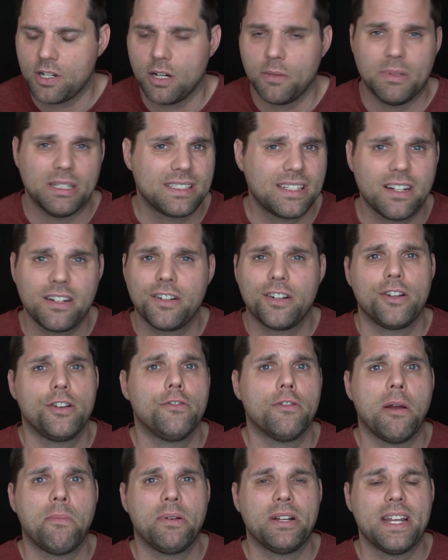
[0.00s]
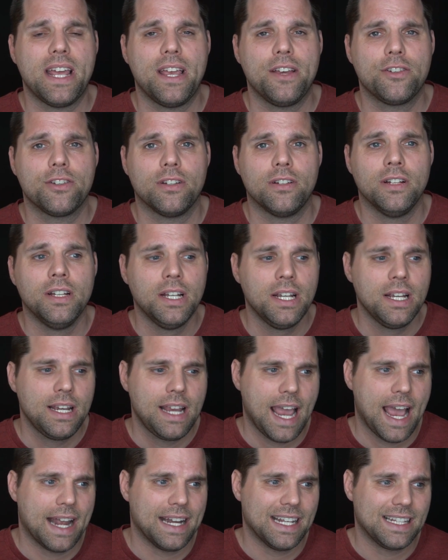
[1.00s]
term. It's going to hurt your reputation.
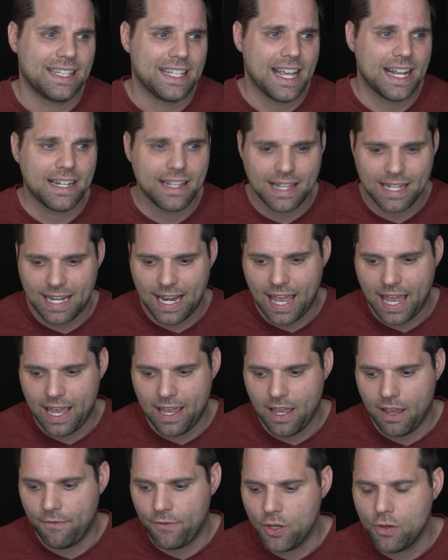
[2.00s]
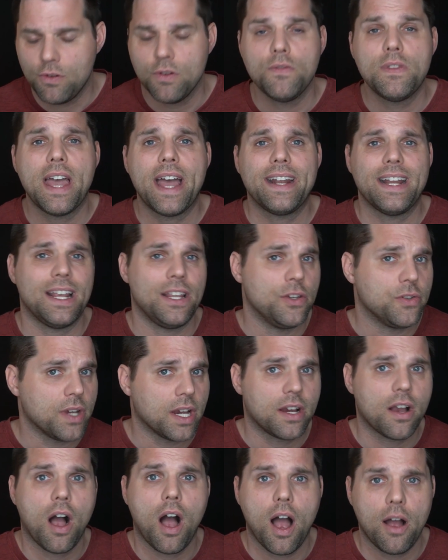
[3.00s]
And at the end of the day, if you do that and you
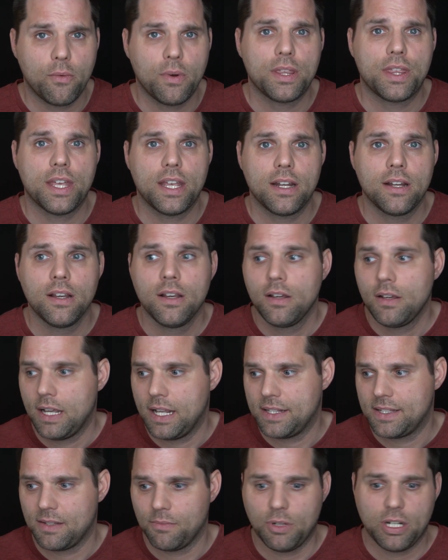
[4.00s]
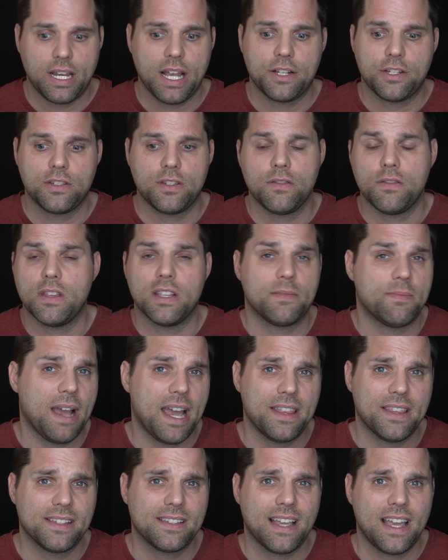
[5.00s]
get caught with it and someone catches you that's
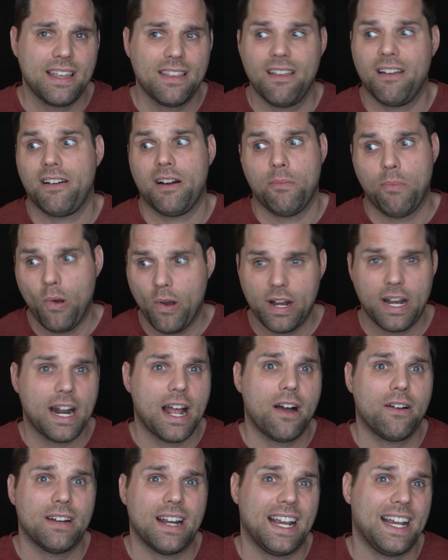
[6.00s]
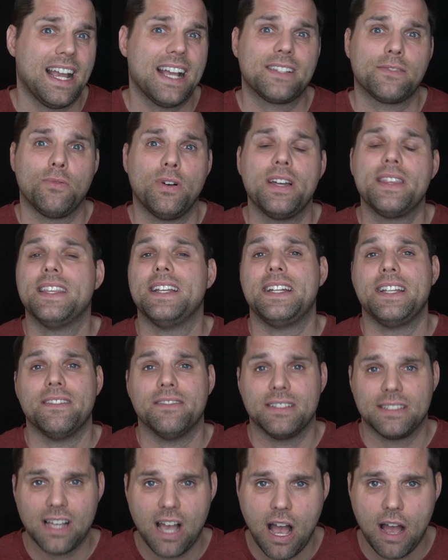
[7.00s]
buying the site, they're going to point it out. And guess what? The
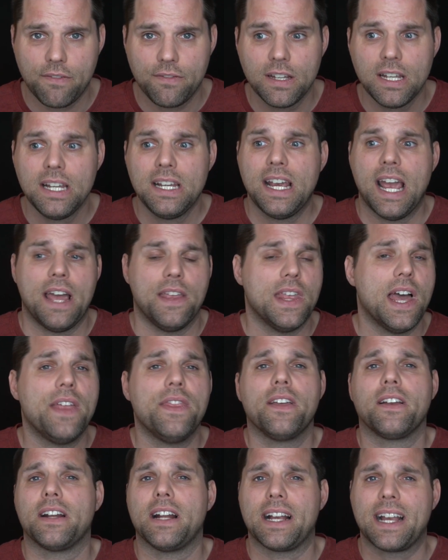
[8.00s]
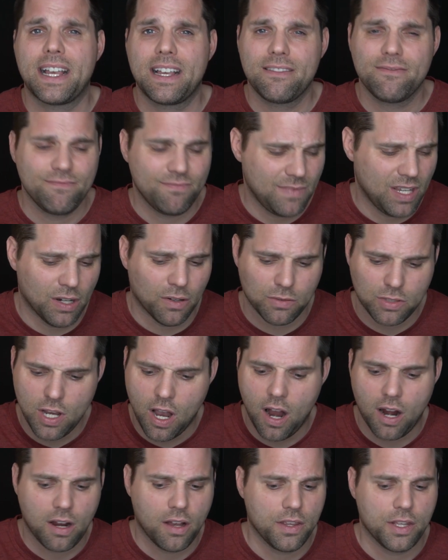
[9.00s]
deal is off. And then they're going to
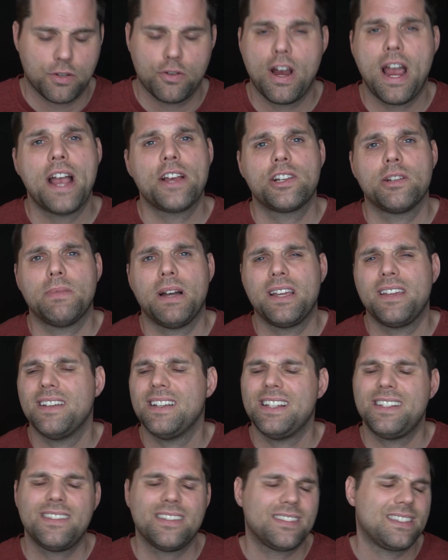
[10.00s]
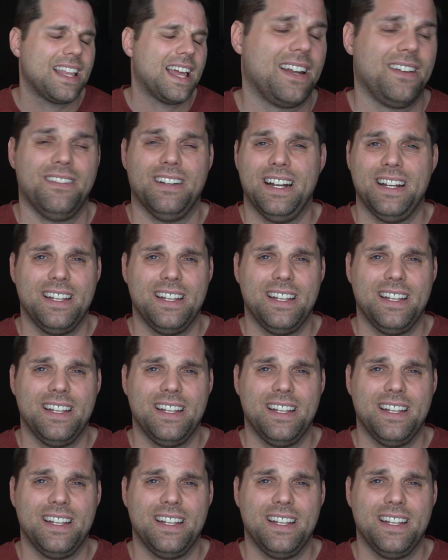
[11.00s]
talk all the trash about you. It's just not a good